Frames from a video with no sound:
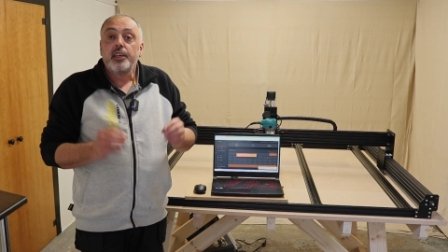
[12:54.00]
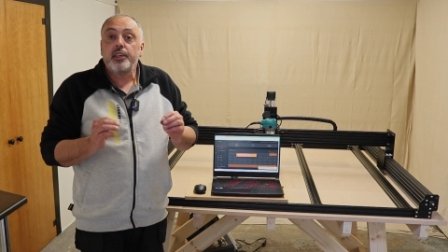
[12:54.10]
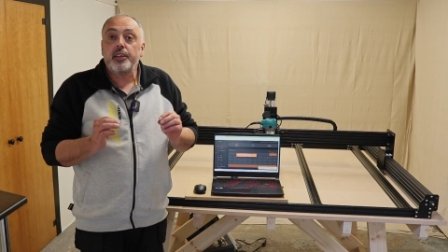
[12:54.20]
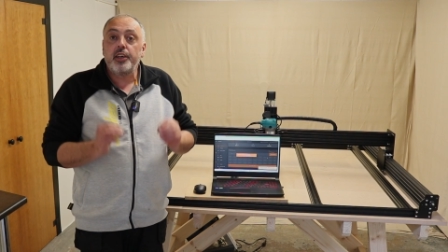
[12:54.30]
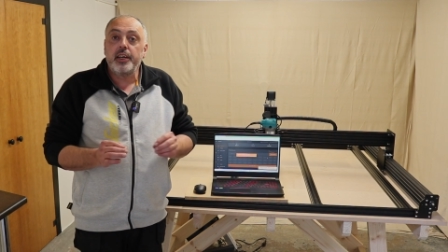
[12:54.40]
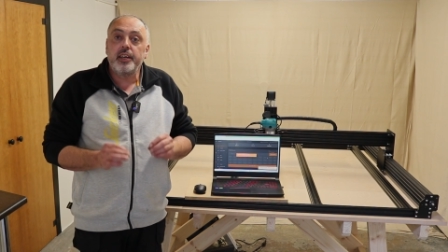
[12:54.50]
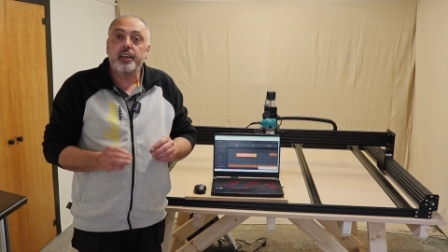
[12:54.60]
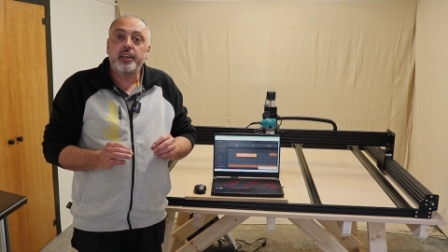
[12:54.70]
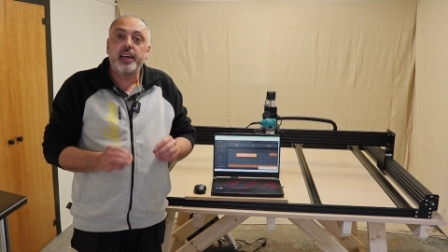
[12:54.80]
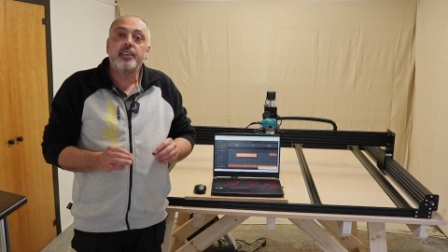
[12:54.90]
to
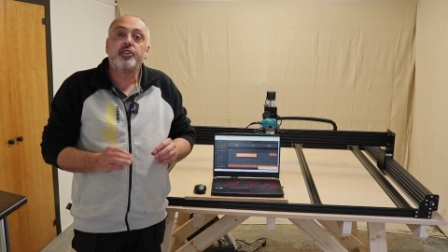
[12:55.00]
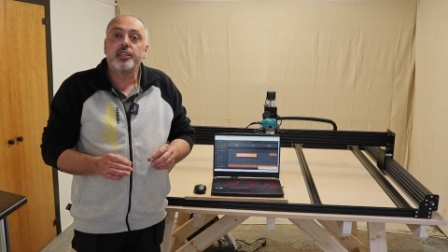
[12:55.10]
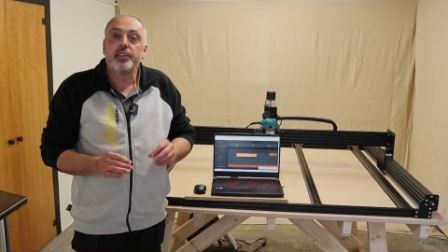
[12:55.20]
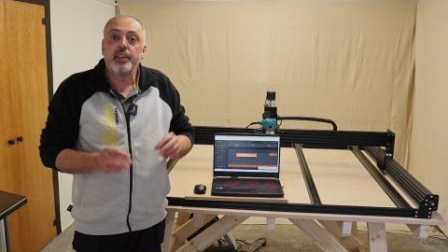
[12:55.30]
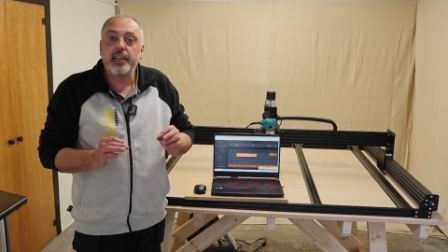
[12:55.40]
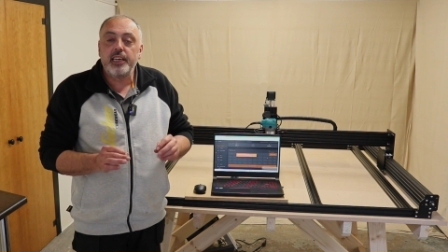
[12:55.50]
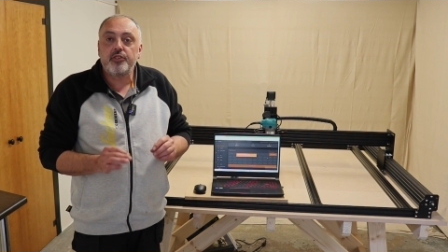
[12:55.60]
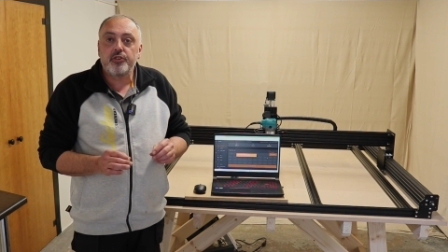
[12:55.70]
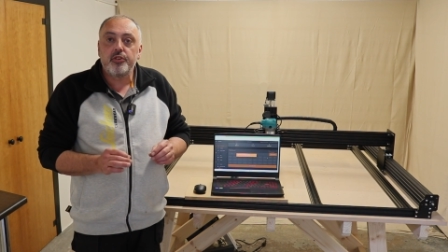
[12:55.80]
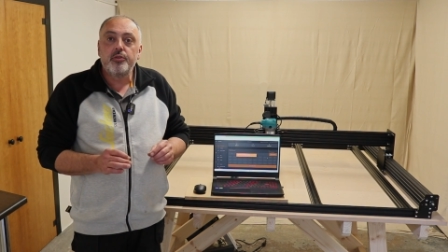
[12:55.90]
tension the lead
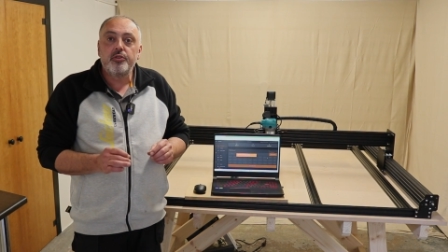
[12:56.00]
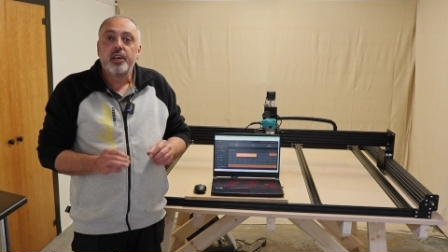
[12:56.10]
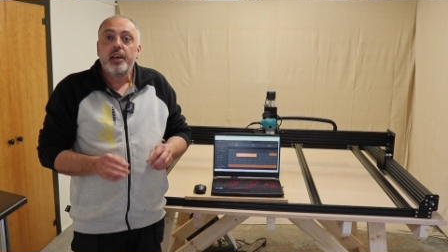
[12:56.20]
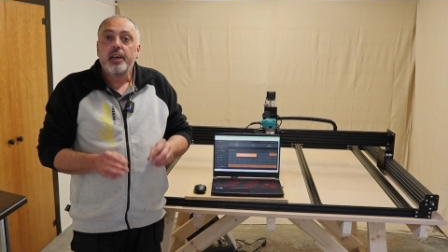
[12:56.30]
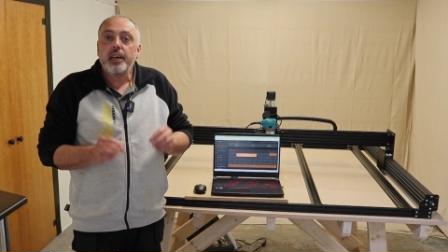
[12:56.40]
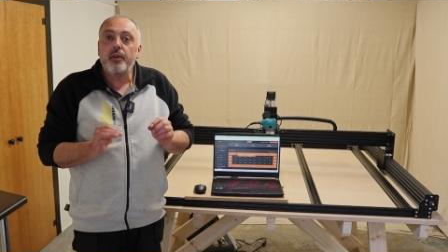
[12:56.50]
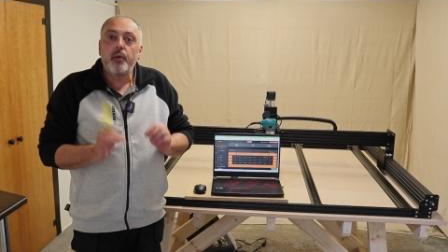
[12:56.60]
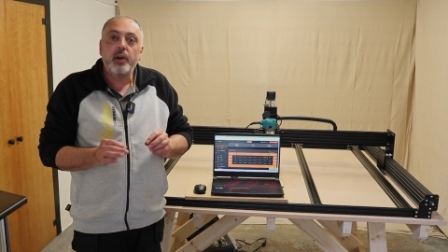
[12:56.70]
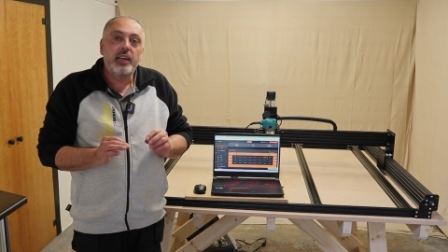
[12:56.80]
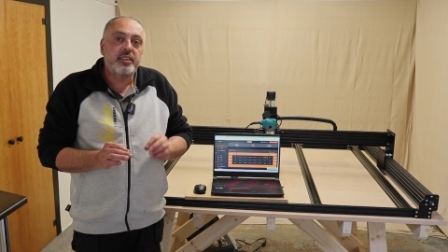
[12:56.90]
screws. Now I
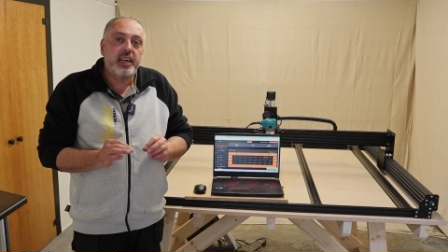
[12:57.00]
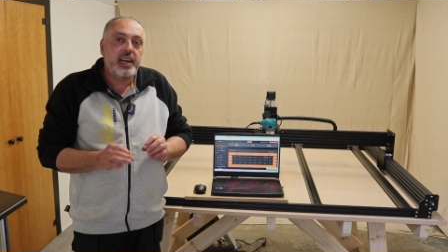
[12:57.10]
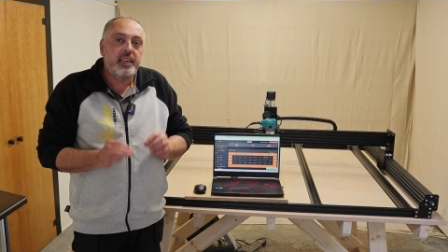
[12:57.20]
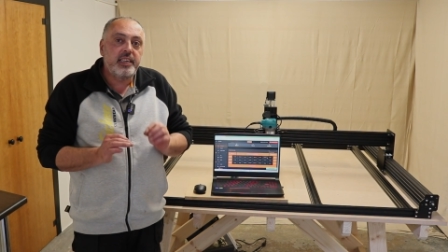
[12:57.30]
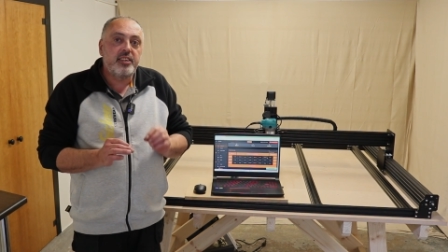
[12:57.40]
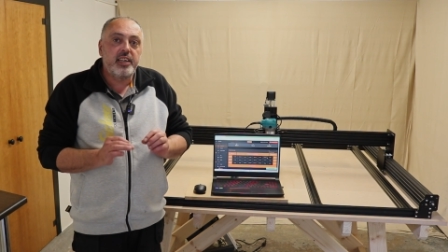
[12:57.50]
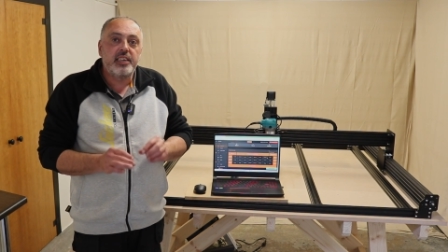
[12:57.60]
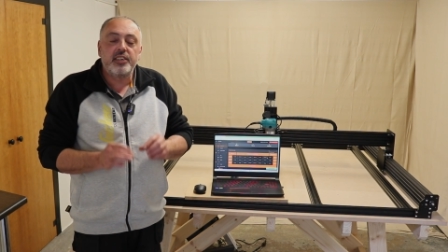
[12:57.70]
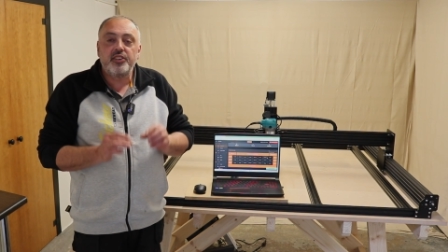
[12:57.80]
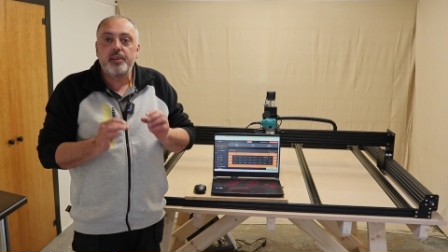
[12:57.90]
will say at this
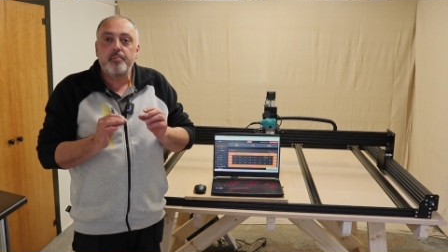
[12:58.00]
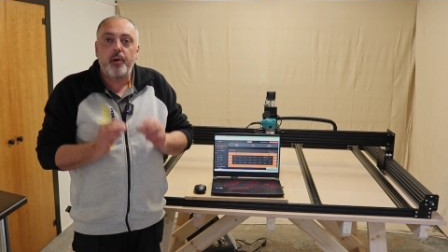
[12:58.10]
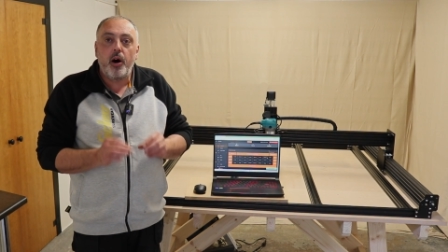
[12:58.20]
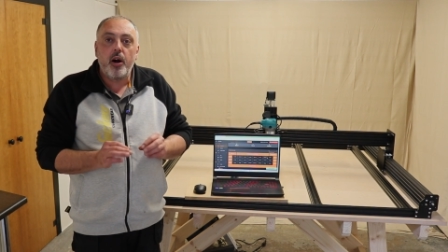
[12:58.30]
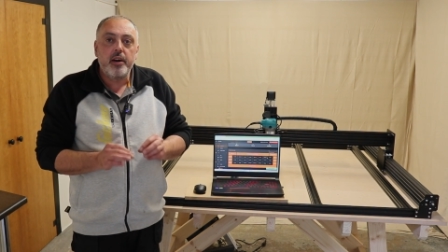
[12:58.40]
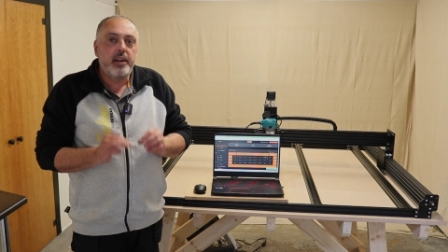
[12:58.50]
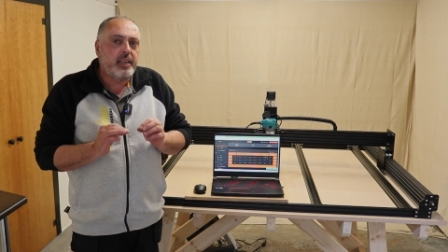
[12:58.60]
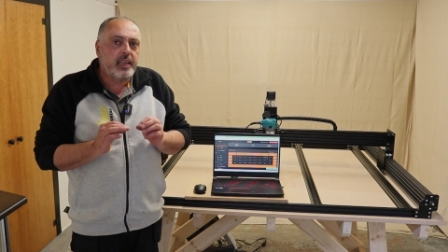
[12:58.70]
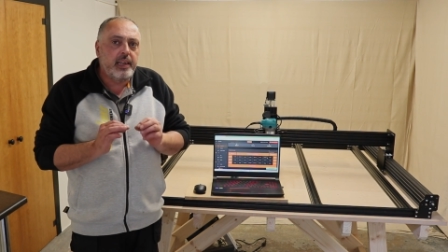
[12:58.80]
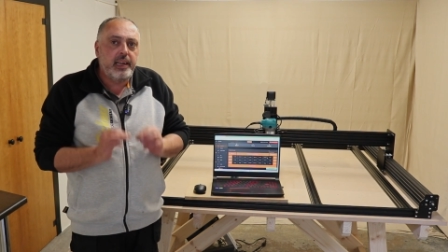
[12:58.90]
stage, it's important
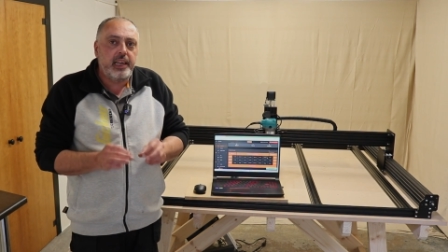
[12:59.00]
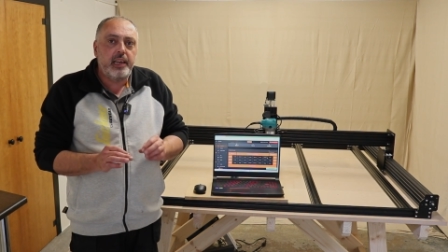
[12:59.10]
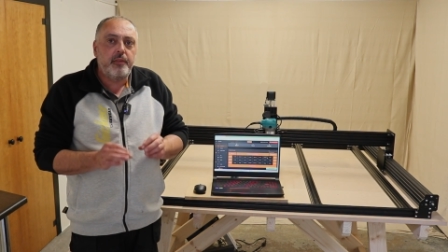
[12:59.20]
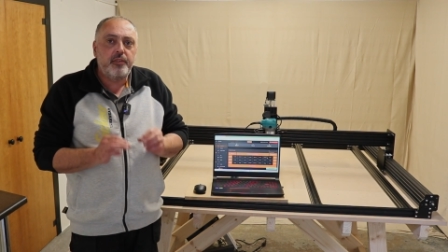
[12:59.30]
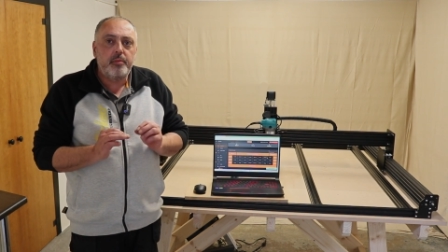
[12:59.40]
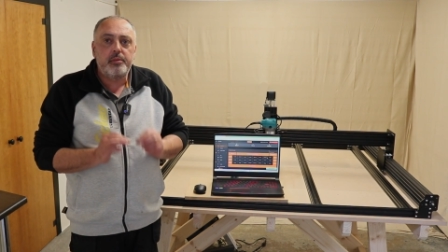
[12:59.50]
that you leave the